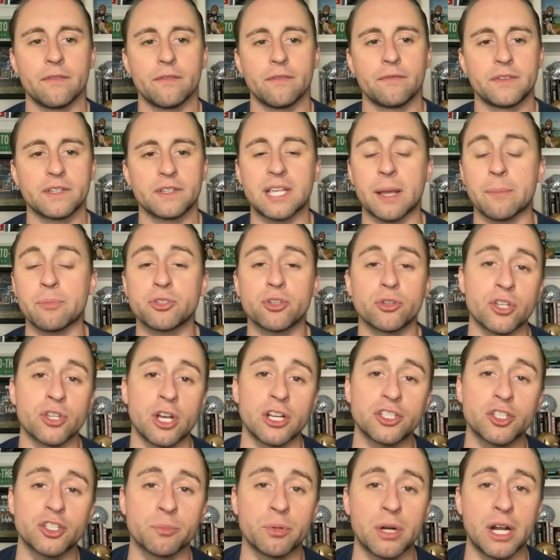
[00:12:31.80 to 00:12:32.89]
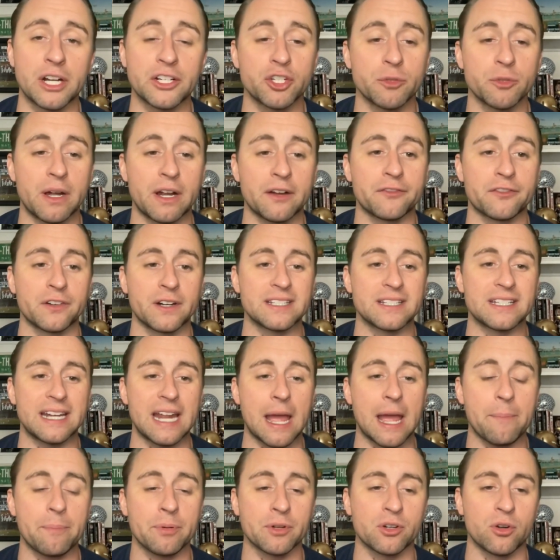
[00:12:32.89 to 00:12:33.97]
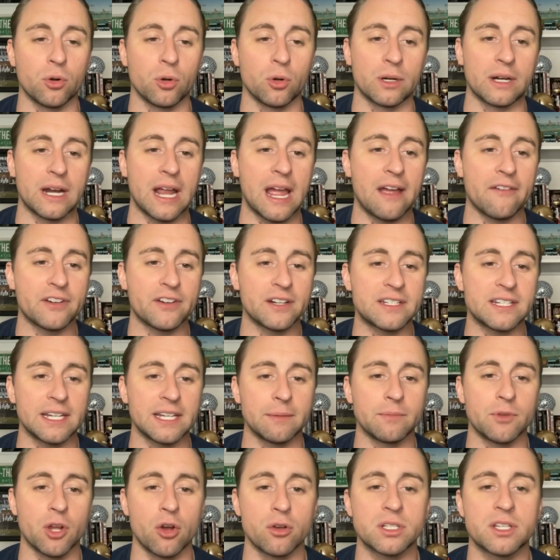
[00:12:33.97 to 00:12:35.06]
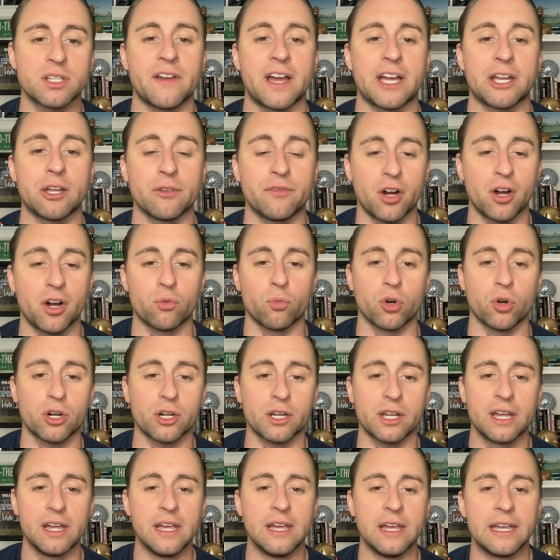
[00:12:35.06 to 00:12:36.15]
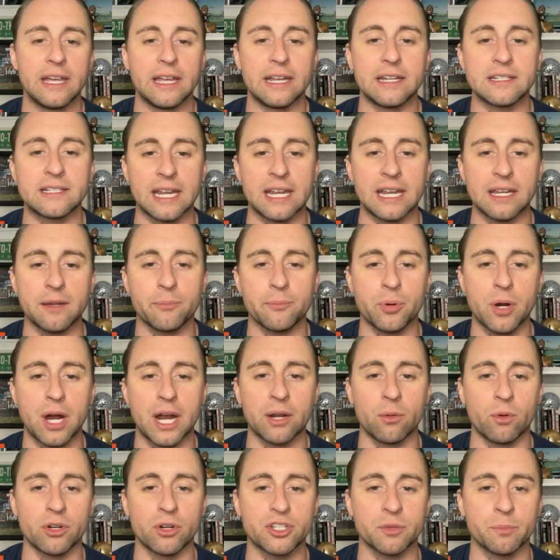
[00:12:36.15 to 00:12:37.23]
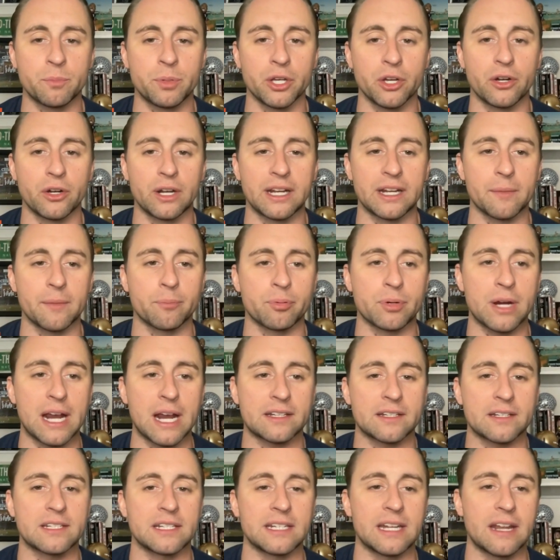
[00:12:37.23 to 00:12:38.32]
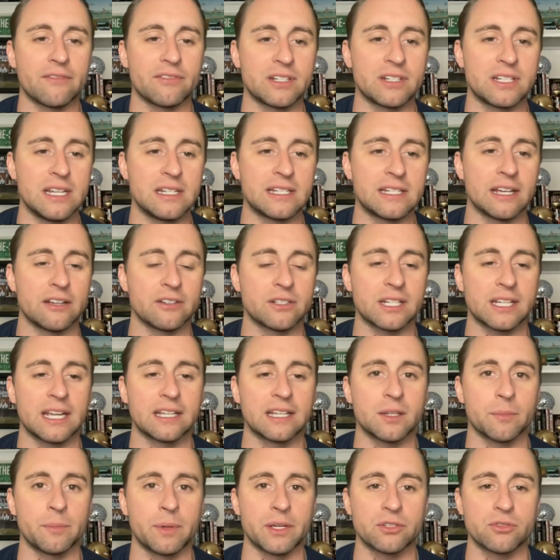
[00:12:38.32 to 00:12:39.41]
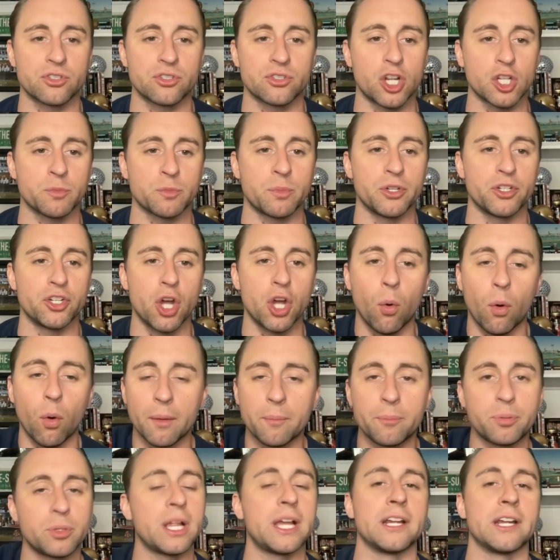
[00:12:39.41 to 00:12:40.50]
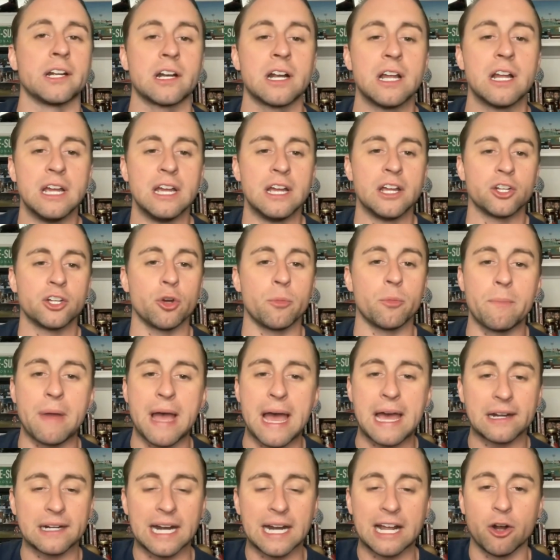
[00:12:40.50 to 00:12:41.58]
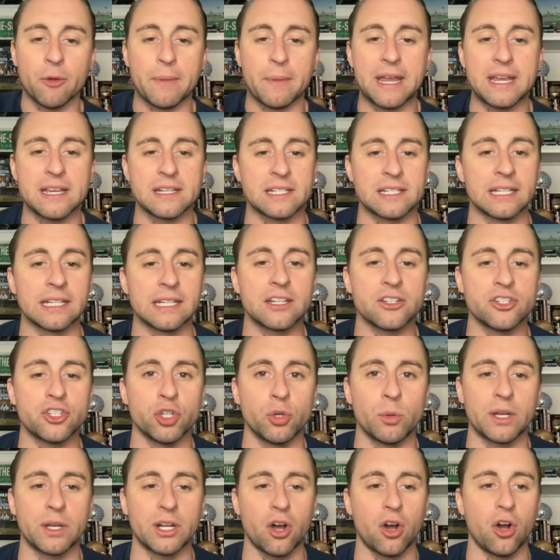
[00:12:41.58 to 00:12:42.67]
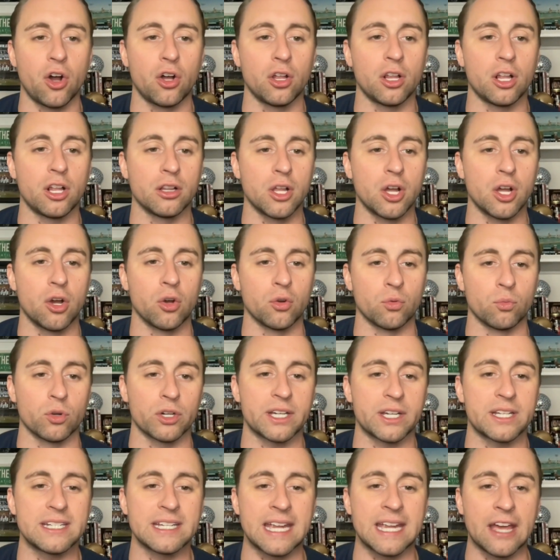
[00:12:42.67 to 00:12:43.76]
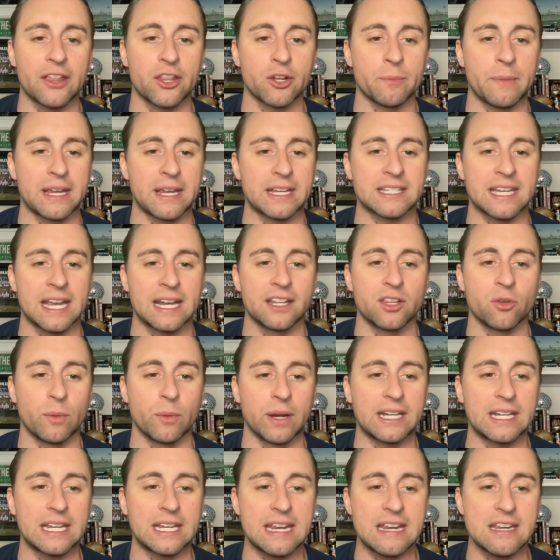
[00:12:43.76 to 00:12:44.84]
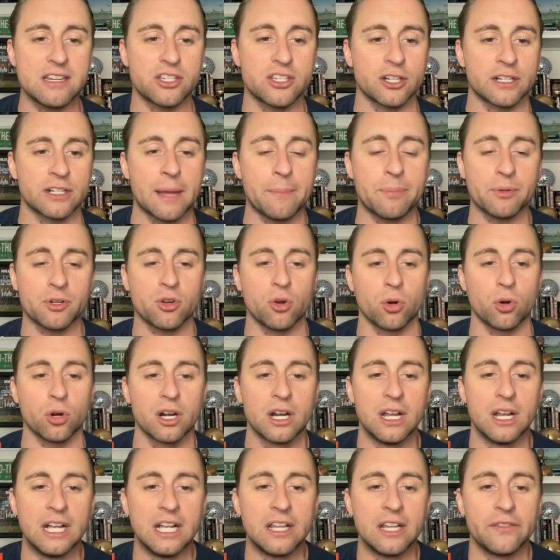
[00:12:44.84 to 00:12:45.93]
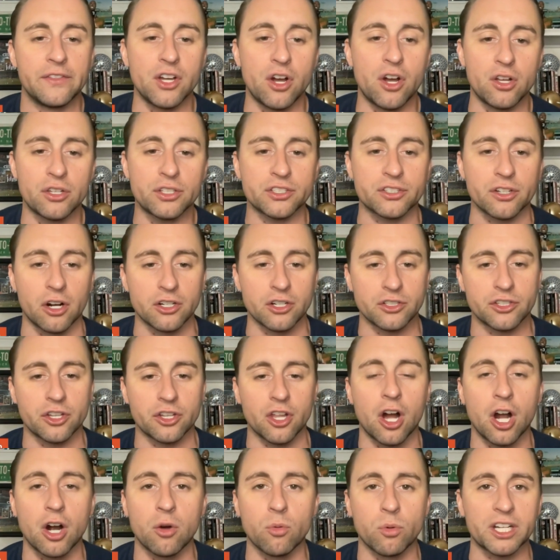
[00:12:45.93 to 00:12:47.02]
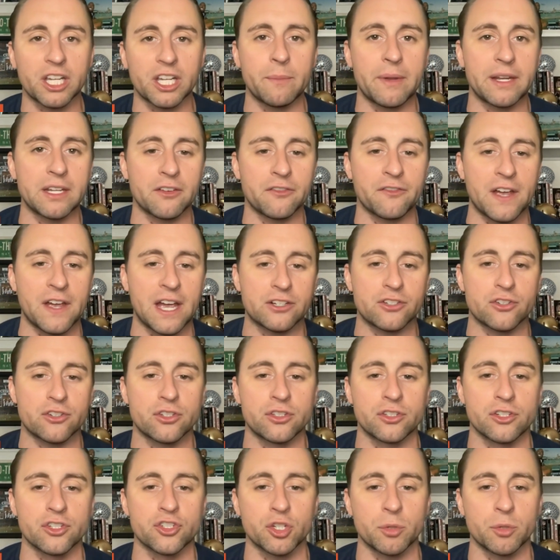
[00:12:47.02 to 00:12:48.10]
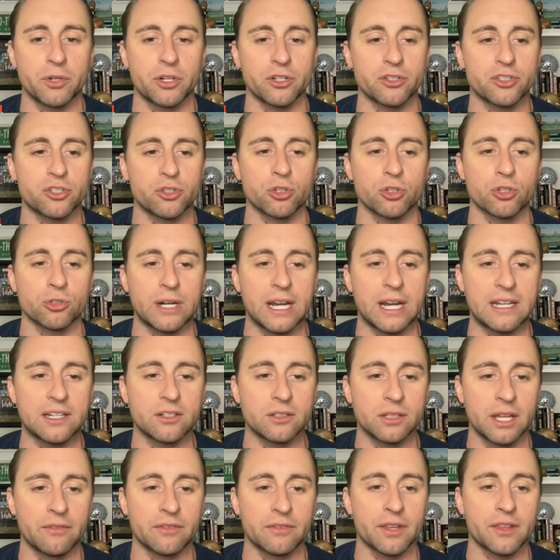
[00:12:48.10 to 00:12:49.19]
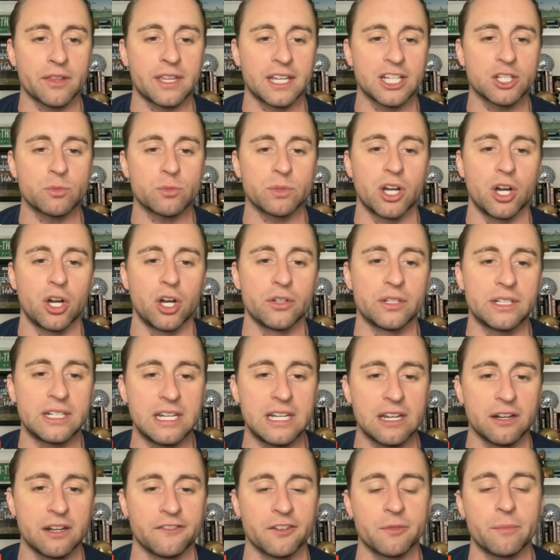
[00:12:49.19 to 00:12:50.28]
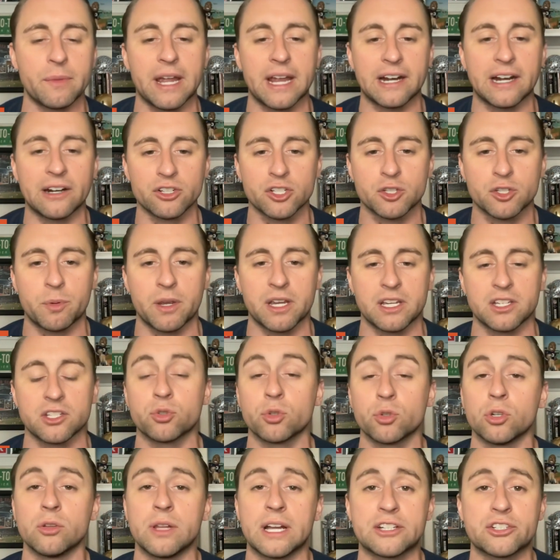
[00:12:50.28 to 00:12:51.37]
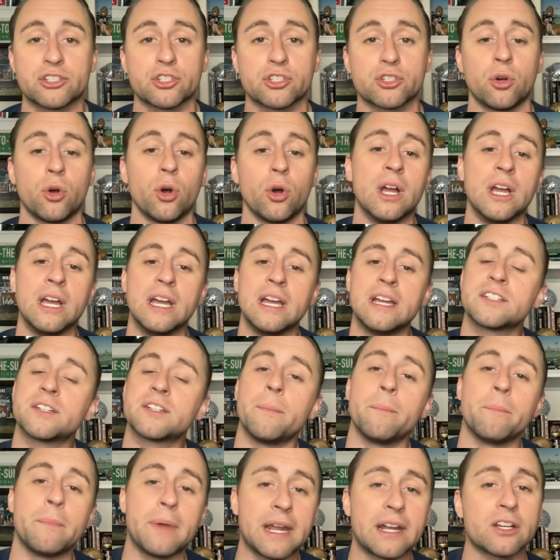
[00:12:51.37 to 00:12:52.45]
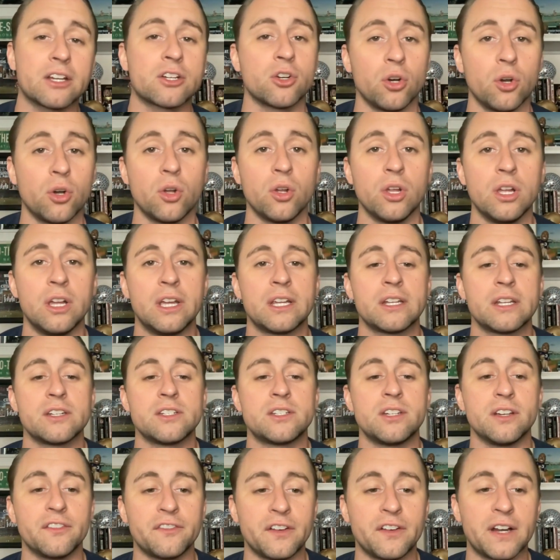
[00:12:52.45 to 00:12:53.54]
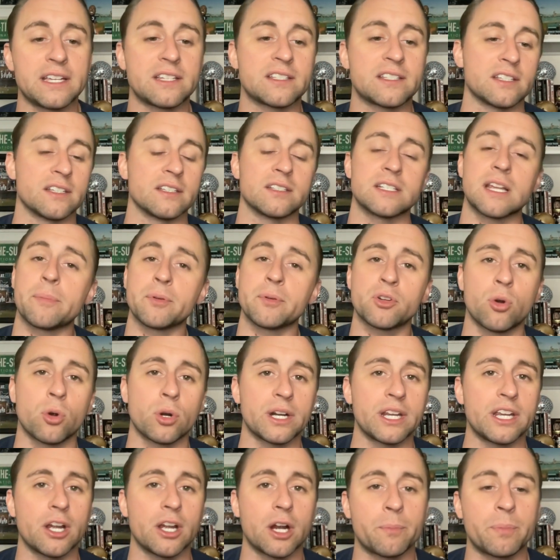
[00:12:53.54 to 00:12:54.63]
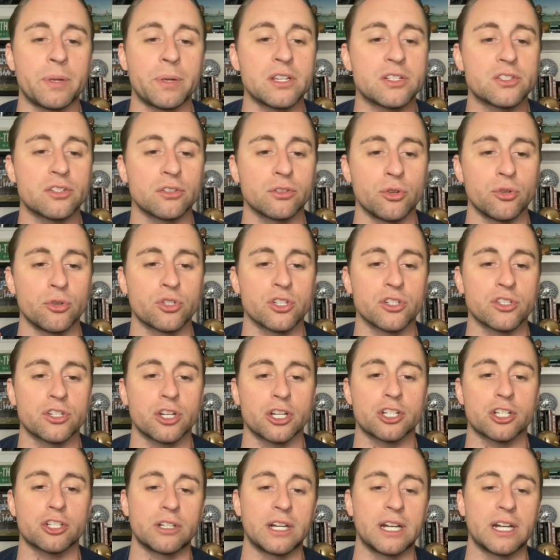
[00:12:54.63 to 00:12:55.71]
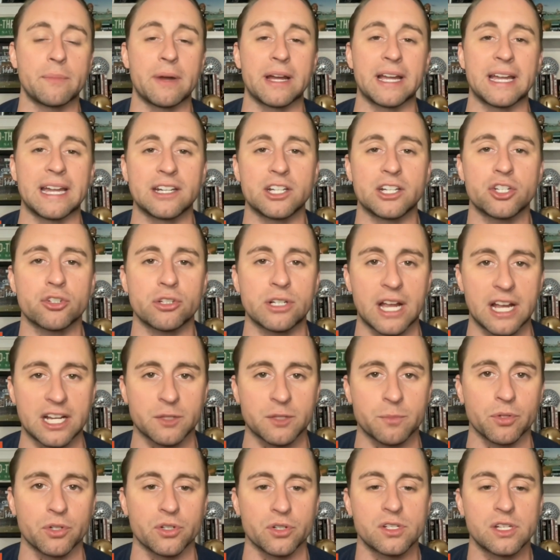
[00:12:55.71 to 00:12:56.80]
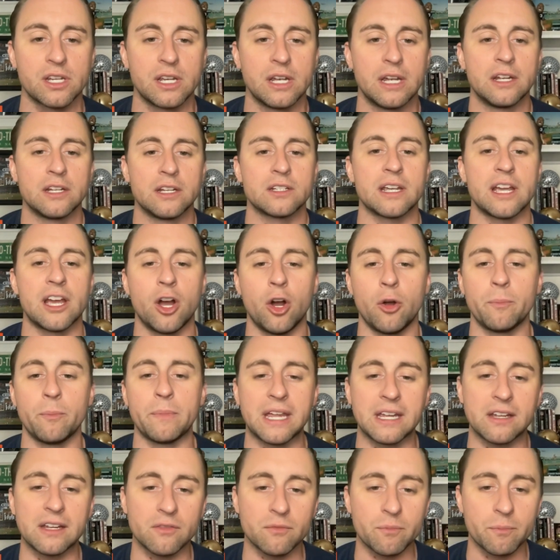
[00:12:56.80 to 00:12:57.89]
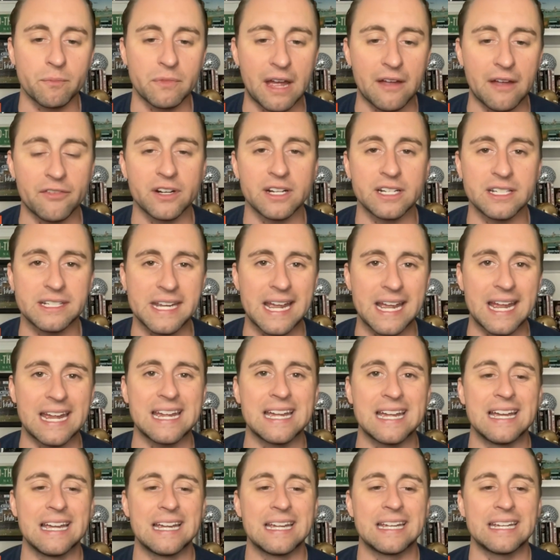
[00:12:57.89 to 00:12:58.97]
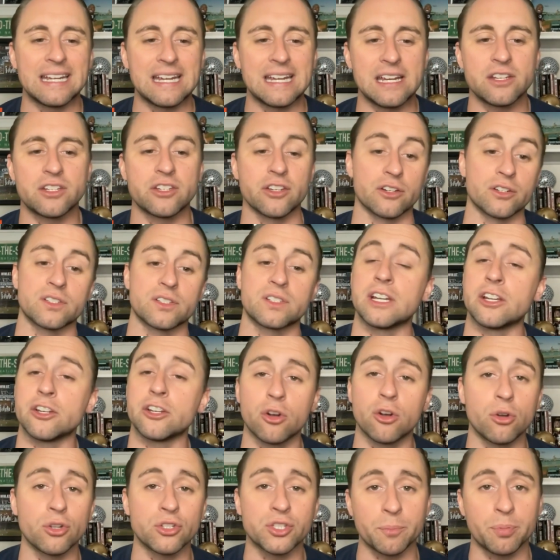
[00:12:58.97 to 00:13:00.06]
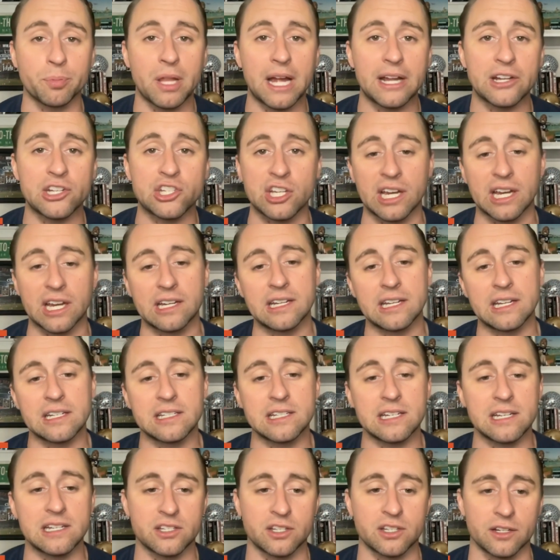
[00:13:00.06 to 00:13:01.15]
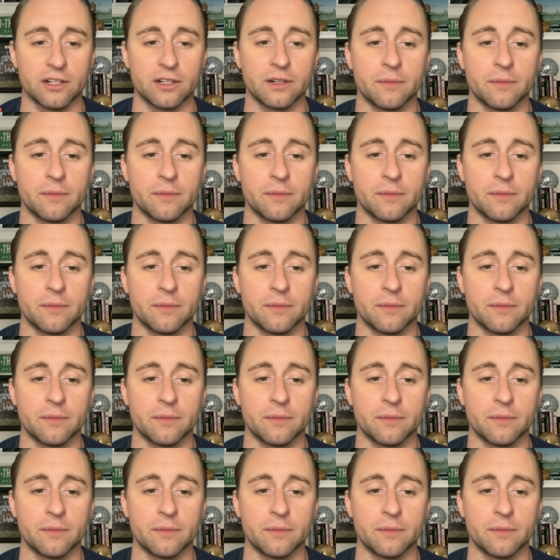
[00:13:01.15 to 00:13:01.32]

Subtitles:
This episode is also brought to you by our friends at Epicor. Every team knows the value of hard work in taking pride in what you build and in practicing every detail to get the best results. But no one player, no matter how amazing, can do it all alone. Working together makes getting the win easier. At Epicor, the all-stars are the hardworking manufacturers and distributors who create and deliver the things we all need, from aerospace to electrical to medical devices. Epicor ERP solutions are created by industry experts to help make every day easier. Seeing your whole supply chain is easier.